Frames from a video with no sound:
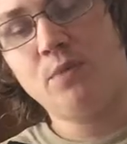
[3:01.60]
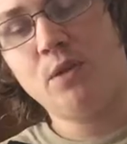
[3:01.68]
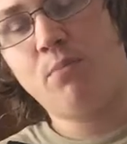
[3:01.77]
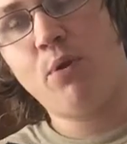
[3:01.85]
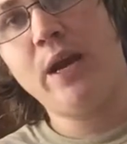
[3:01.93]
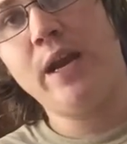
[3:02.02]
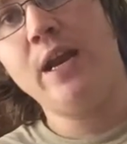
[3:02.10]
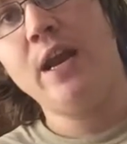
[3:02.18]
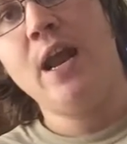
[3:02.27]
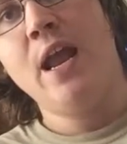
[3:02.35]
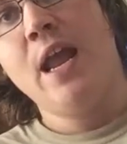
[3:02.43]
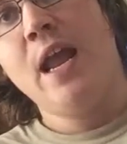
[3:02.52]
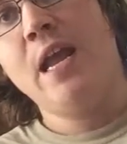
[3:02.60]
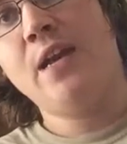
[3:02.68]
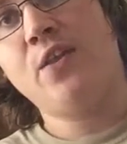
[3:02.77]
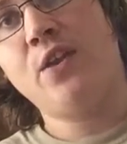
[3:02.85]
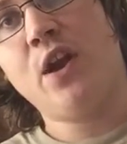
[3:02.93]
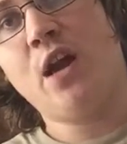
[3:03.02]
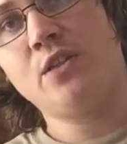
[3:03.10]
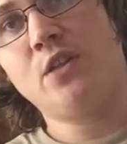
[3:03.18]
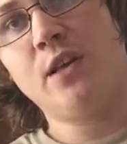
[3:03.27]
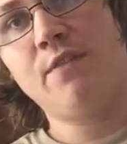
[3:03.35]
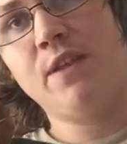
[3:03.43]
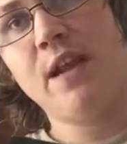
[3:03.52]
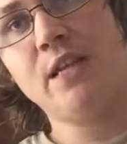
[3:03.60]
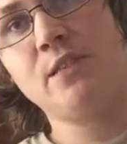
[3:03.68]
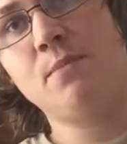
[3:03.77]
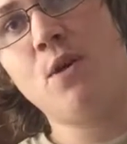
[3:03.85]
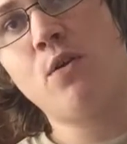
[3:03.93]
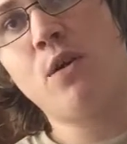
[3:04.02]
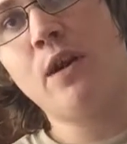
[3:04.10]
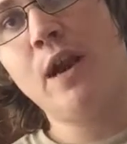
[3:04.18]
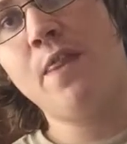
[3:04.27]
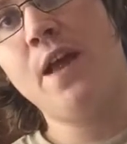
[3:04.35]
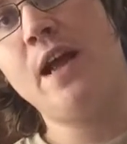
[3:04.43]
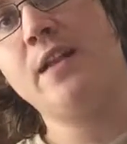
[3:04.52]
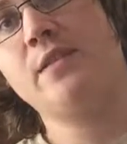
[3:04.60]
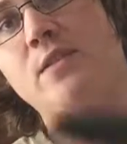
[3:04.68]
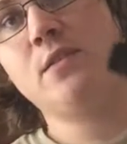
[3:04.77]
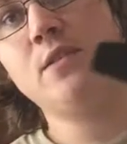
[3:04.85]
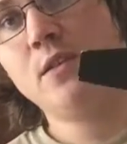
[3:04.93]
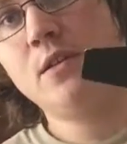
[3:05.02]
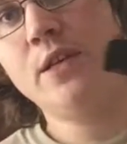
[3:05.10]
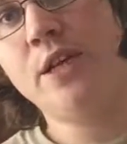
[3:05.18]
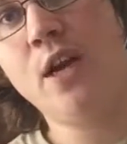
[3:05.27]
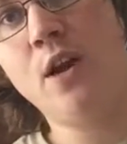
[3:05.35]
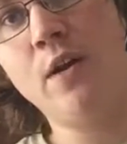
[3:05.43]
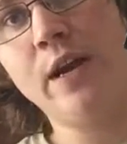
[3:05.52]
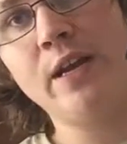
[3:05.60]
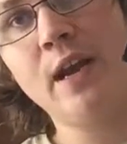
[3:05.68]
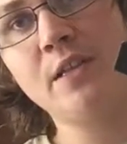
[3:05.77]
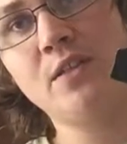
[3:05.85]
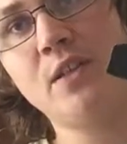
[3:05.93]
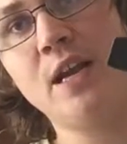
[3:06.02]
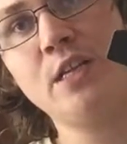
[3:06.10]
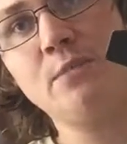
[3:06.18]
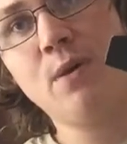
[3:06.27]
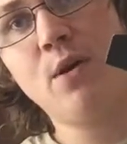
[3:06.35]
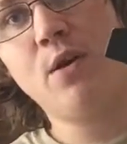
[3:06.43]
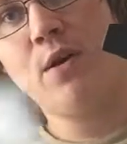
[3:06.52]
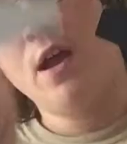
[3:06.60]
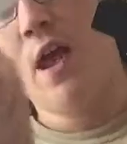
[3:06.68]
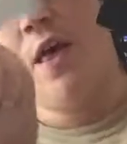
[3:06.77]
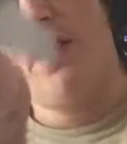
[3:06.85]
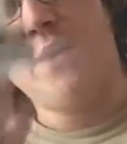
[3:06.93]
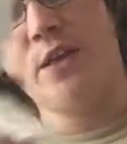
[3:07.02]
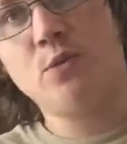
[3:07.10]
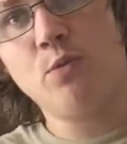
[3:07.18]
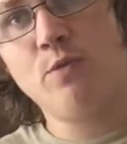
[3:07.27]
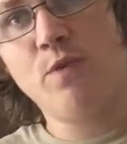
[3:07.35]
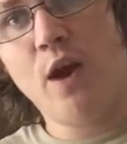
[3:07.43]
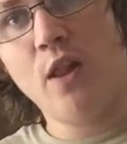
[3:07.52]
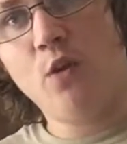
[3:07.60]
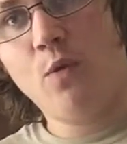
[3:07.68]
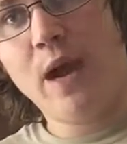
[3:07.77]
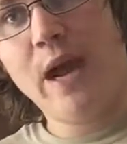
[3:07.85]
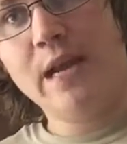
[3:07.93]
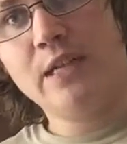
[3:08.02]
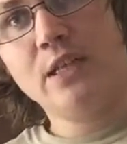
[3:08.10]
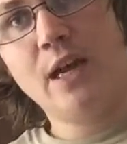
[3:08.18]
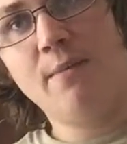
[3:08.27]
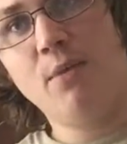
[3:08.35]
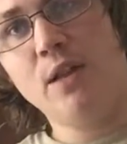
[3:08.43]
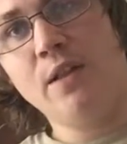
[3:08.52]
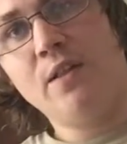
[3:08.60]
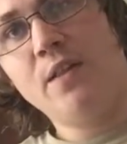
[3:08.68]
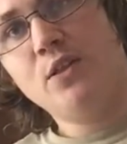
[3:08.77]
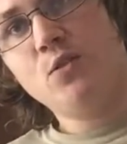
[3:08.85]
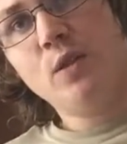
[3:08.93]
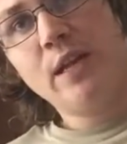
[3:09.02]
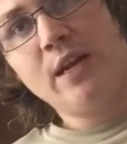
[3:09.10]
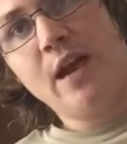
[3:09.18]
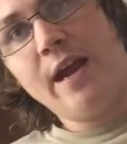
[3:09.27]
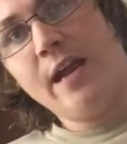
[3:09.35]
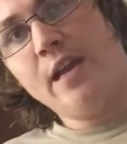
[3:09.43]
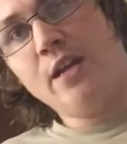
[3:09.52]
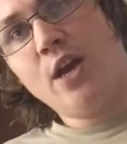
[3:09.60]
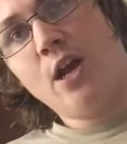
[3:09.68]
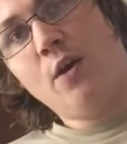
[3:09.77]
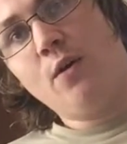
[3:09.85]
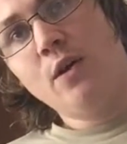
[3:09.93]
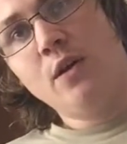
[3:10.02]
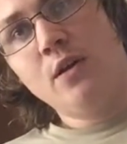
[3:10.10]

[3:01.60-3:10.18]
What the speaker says: of debris into the nozzle of the next motor, and that, ignites the next motor. This will fall away and tumble, and then this will ignite and go.